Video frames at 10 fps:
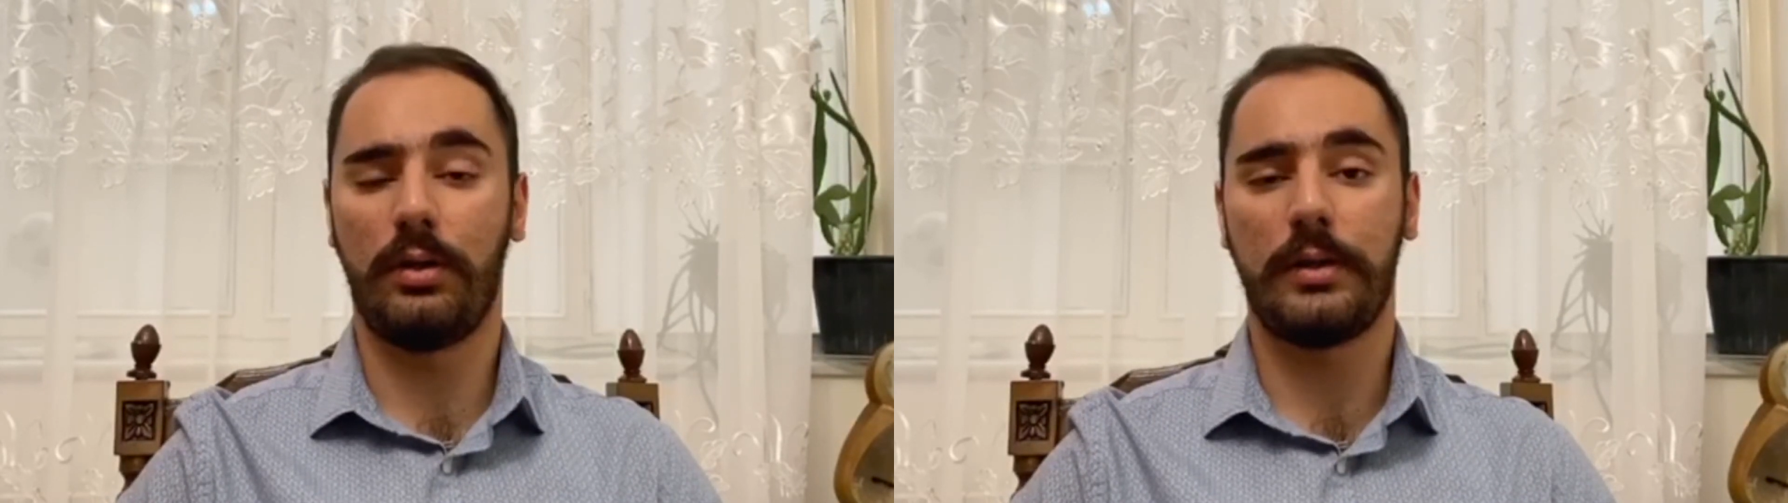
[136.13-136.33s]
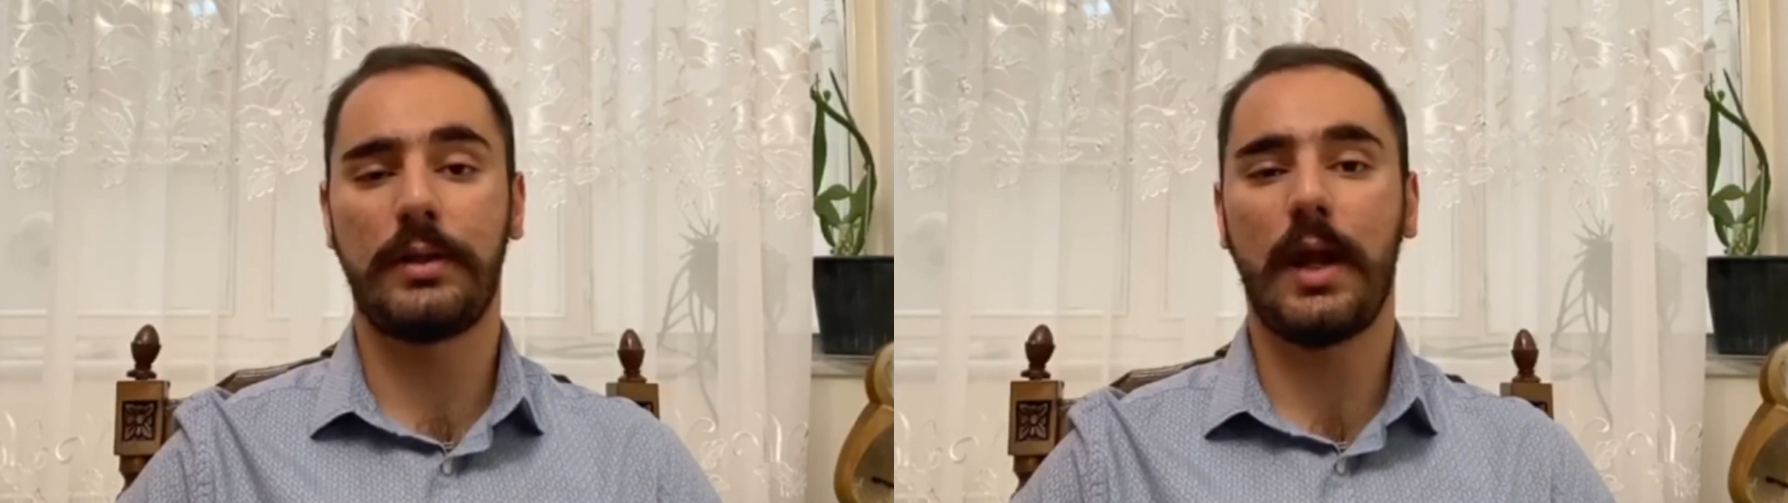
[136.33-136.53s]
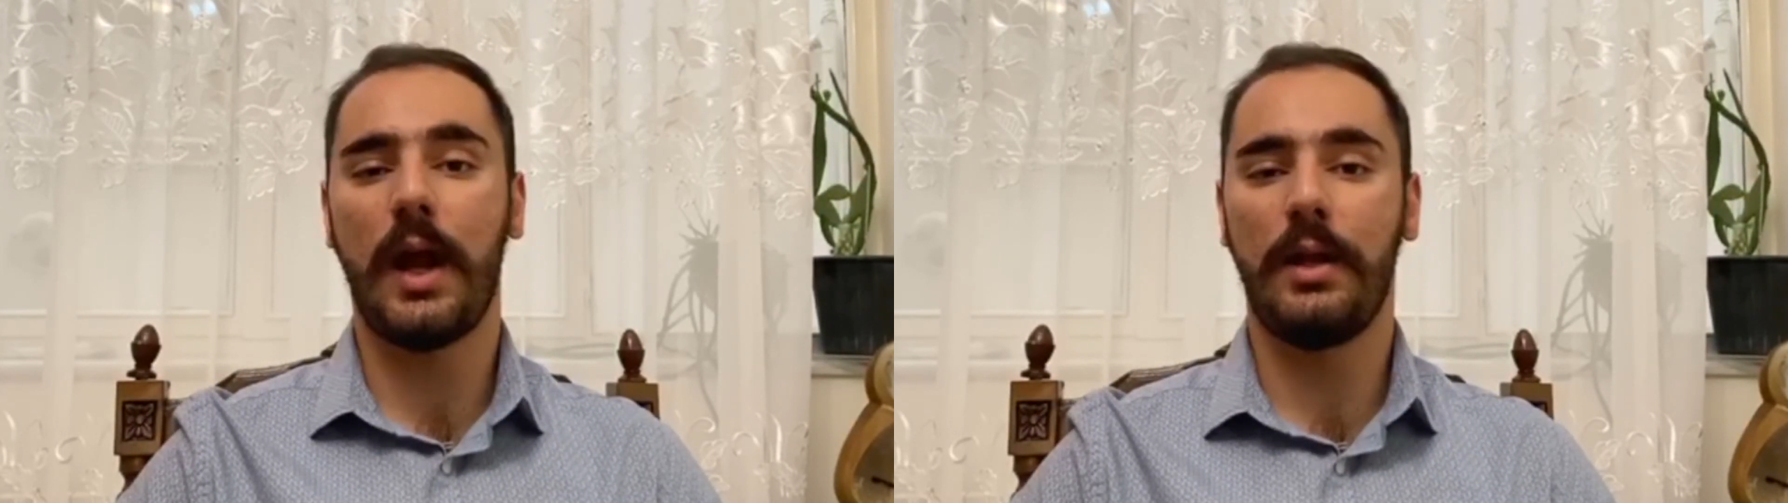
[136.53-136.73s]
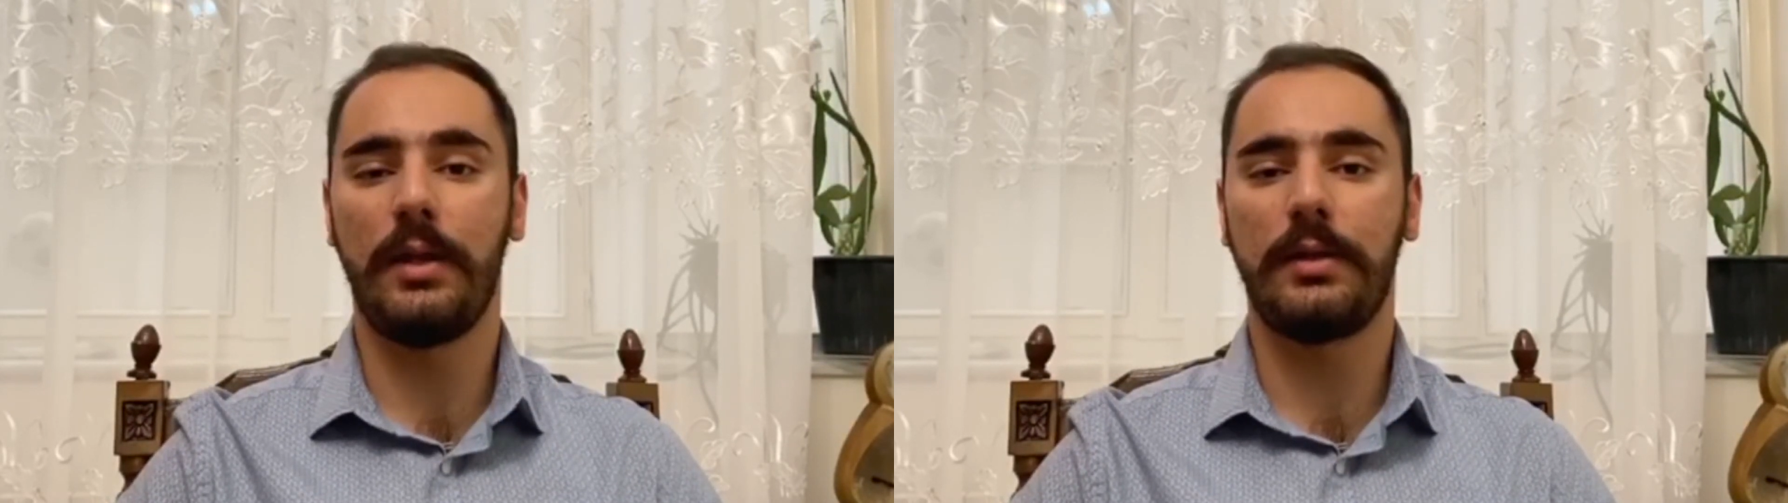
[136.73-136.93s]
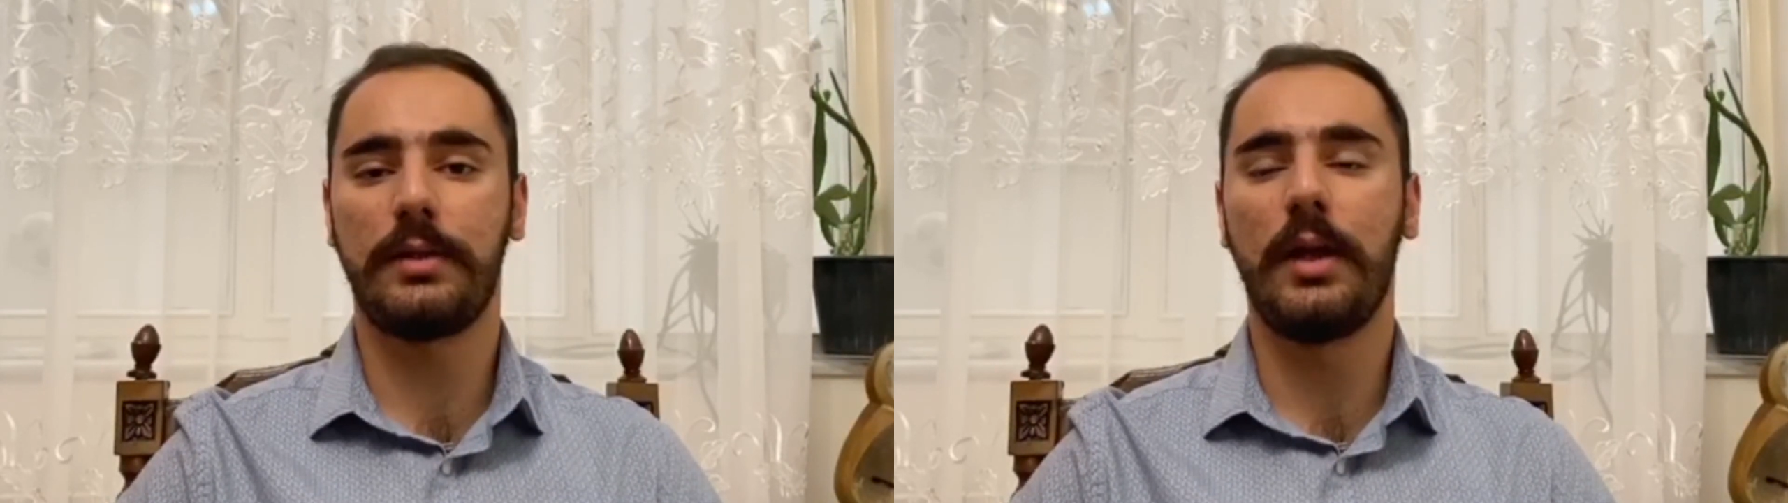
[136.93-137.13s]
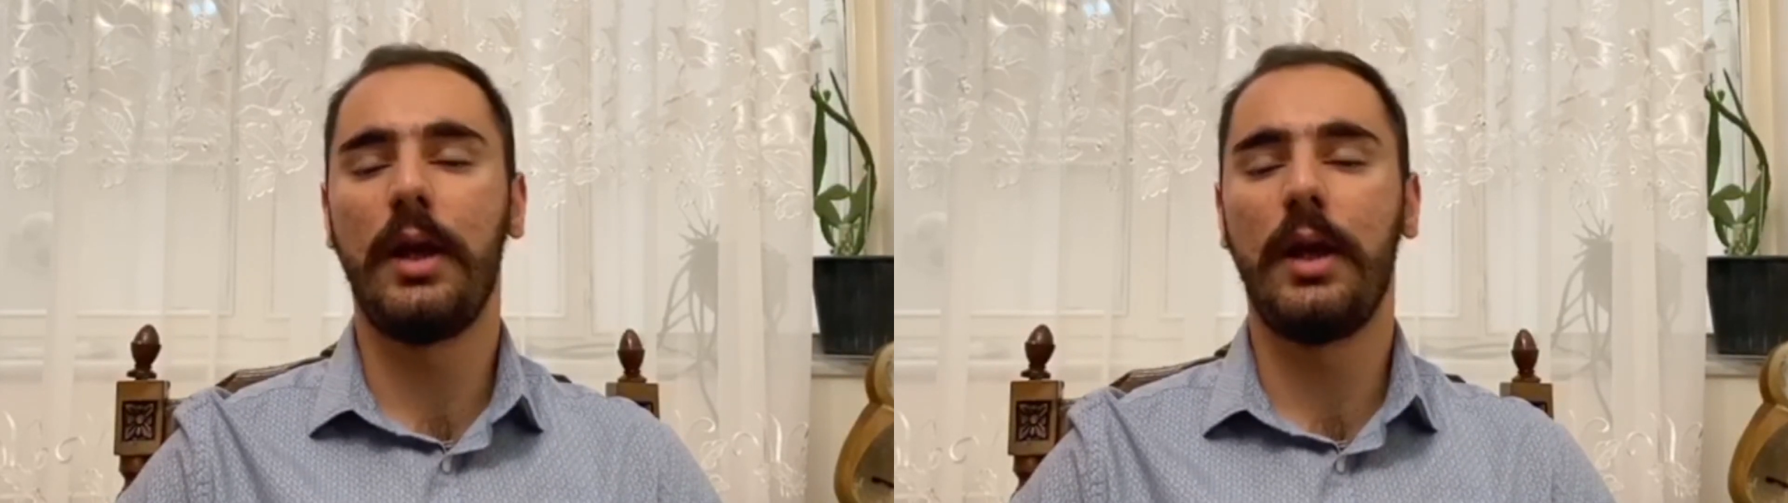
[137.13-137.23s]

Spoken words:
science